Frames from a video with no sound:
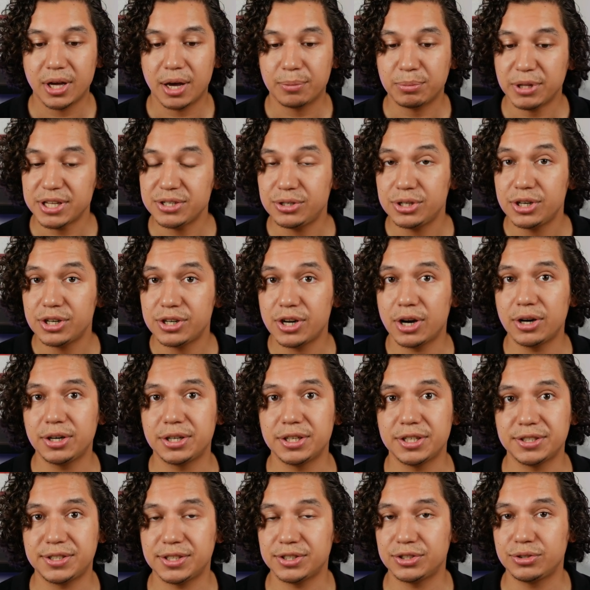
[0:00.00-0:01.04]
Plunge into
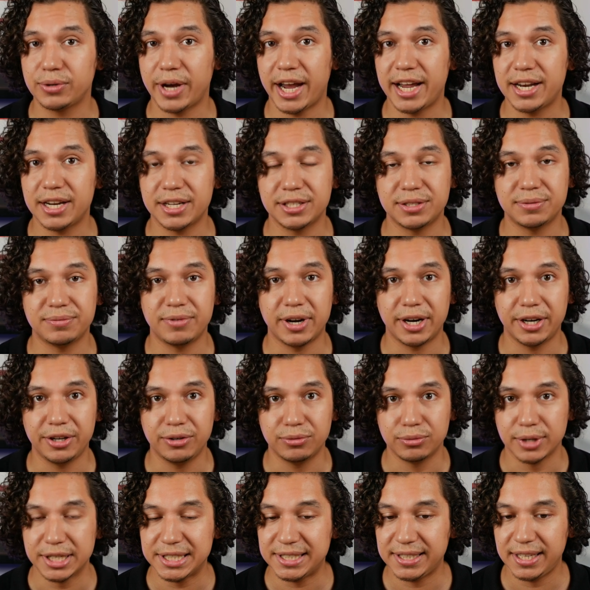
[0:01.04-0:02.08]
Darkness is great. It's very
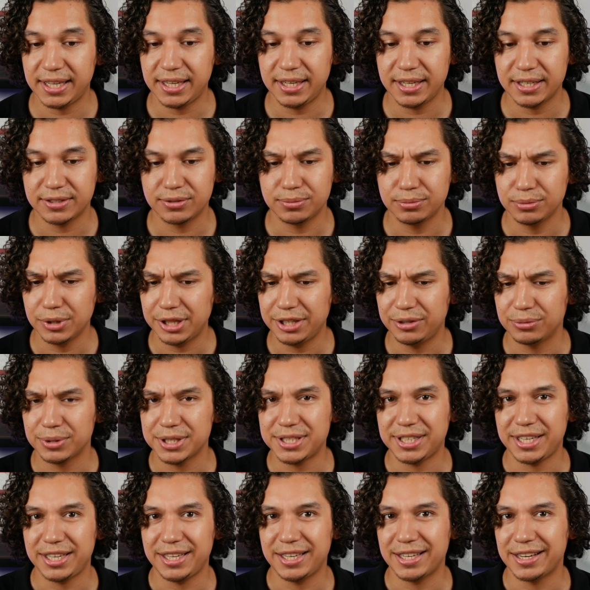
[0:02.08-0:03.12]
risky. It's really
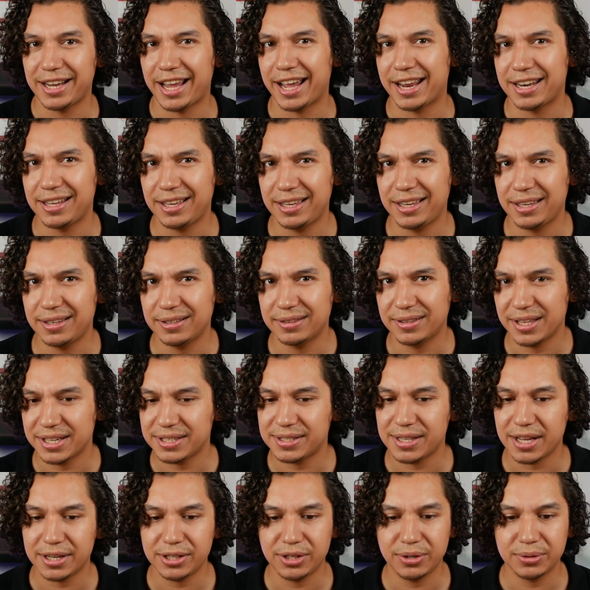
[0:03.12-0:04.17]
risky in any list
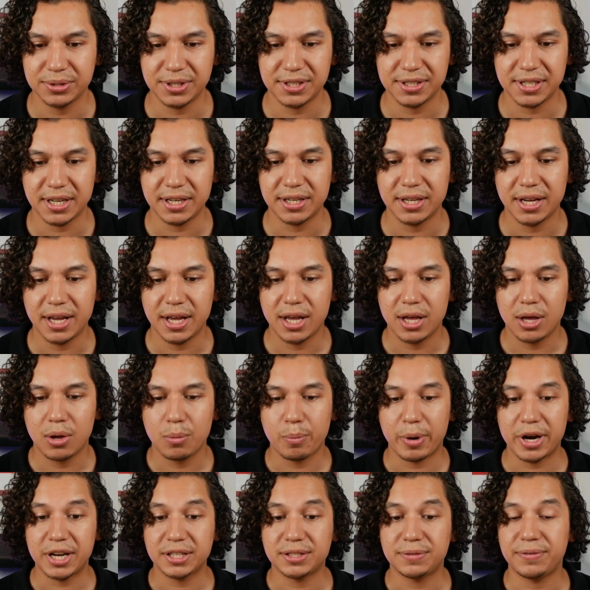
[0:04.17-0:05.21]
that uses it,
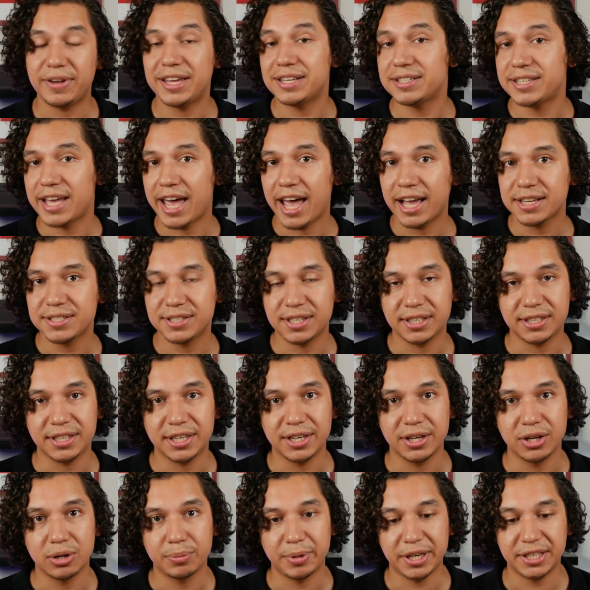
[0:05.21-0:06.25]
but it's fantastic
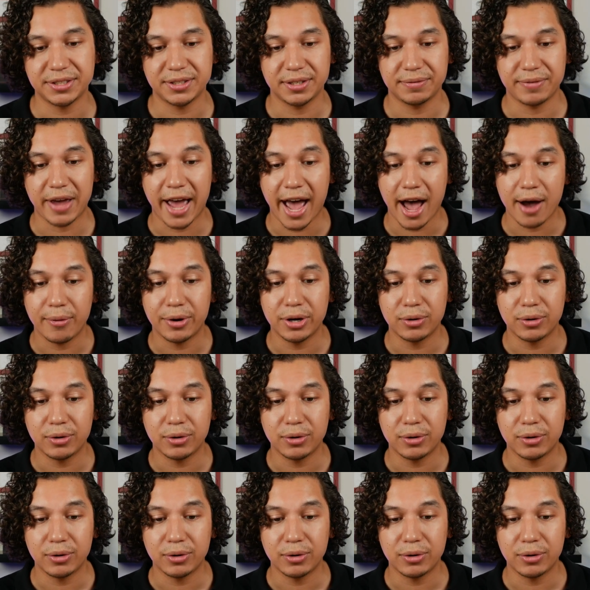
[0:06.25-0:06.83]
here because of how